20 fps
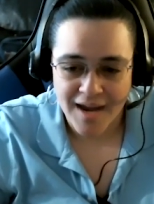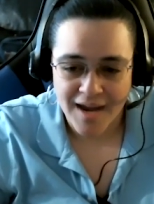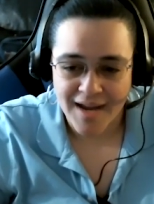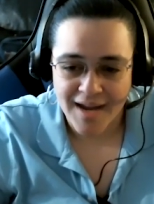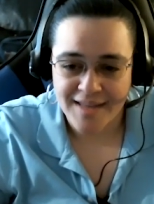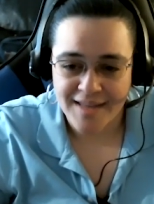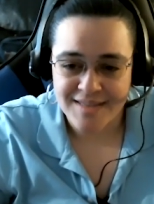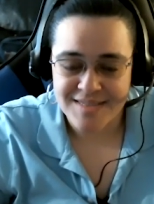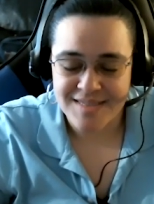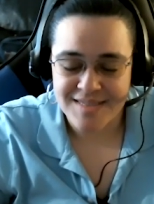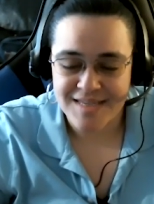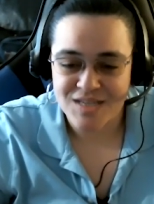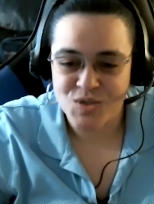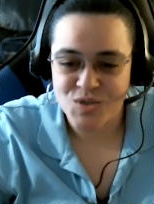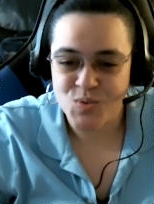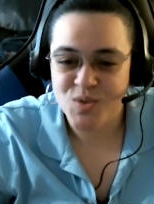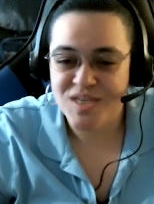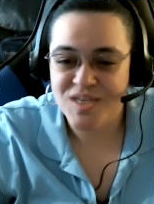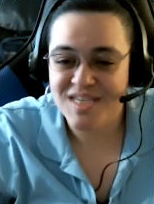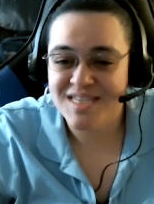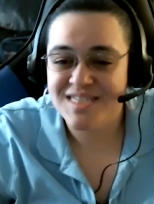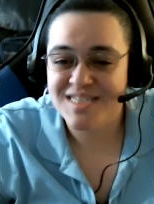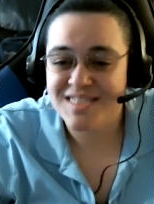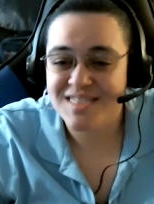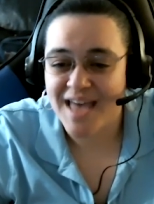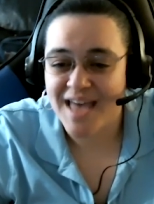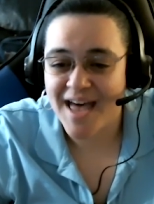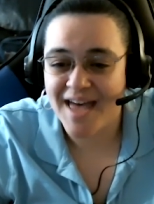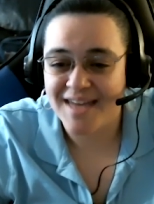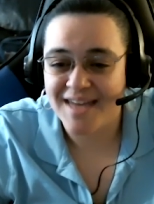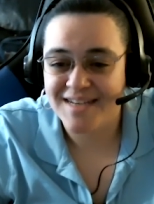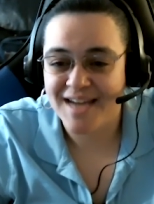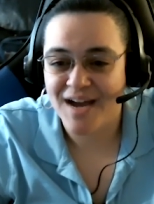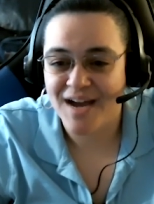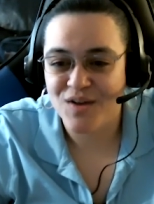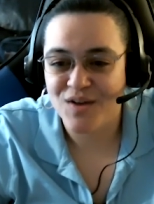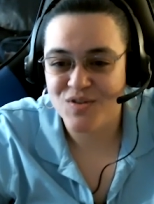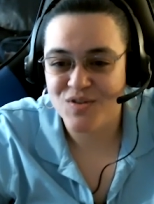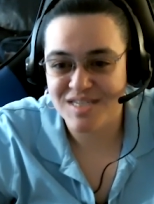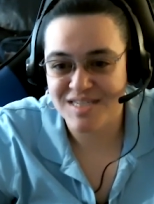It's really sad
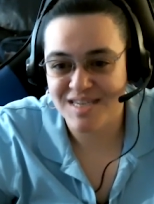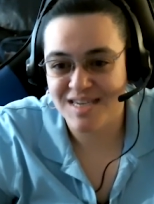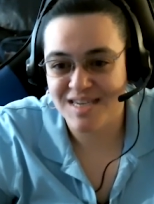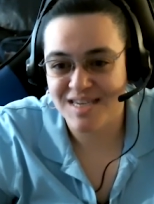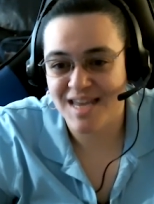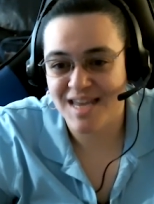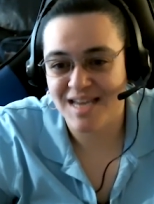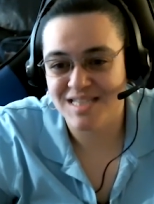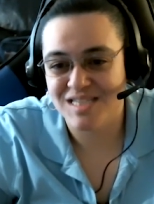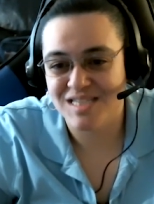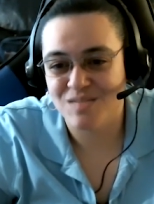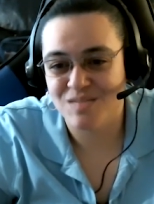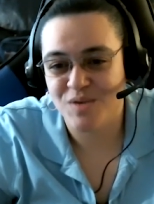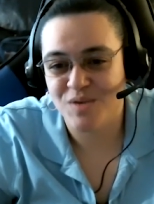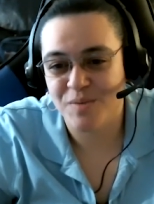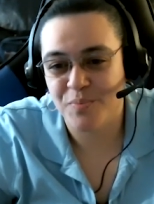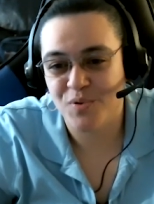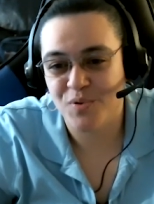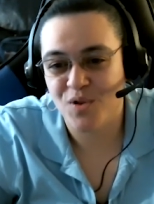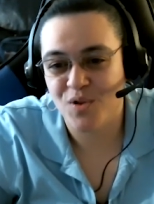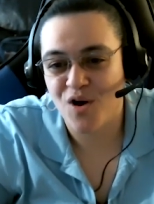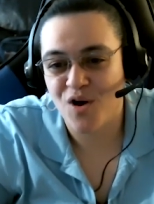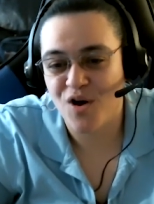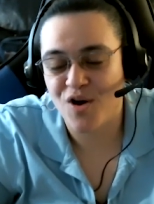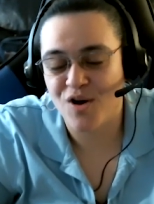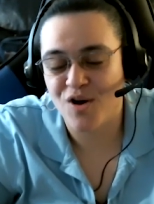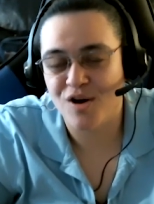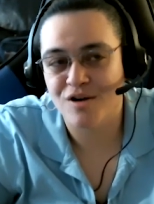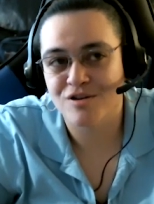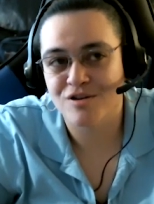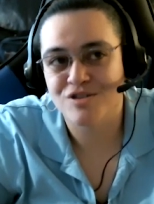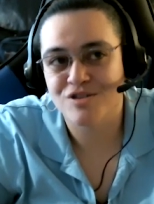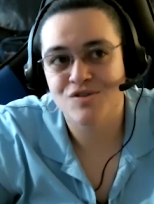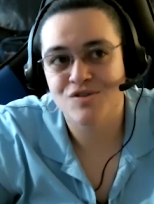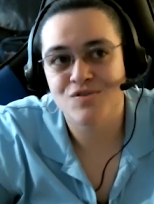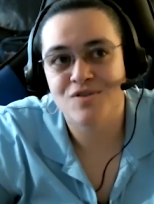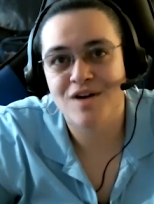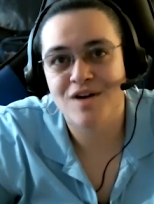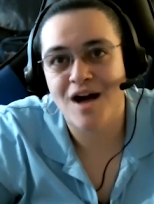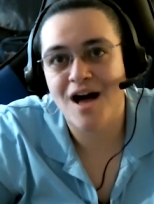how disconnected people are
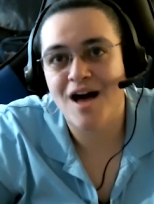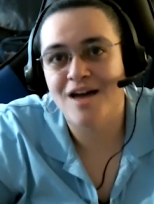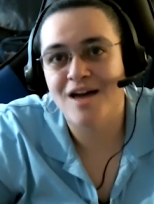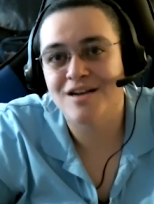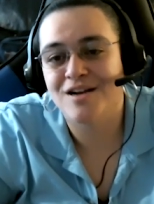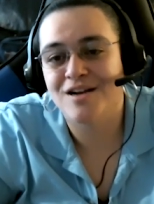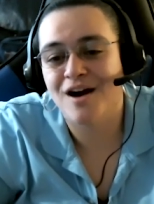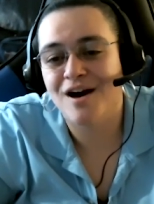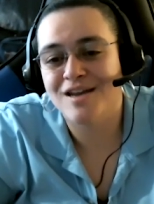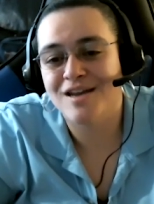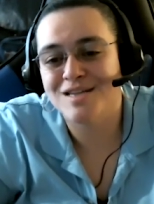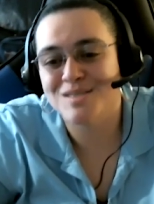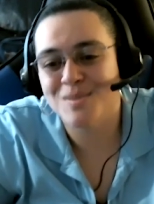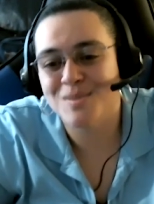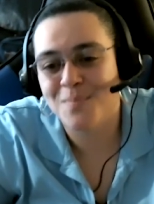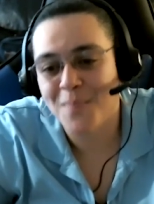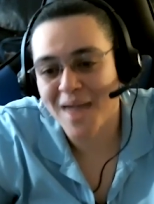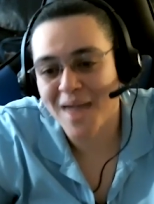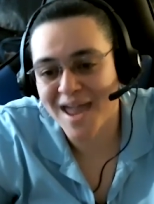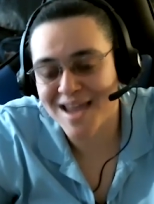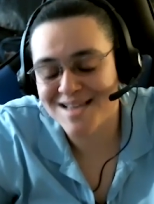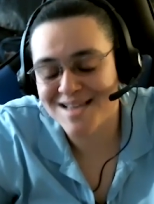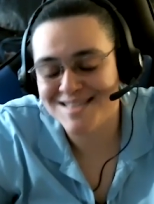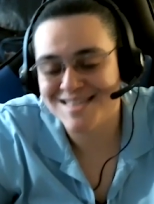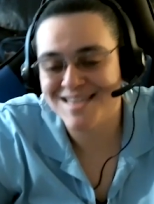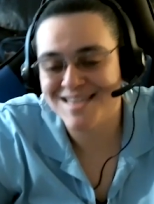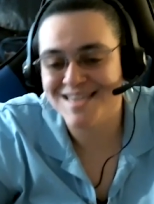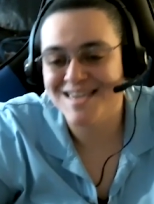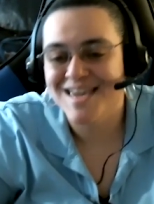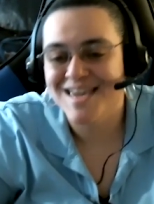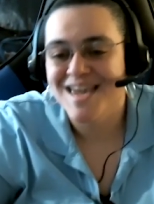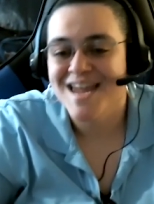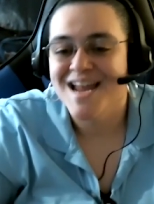to God. God is amazing.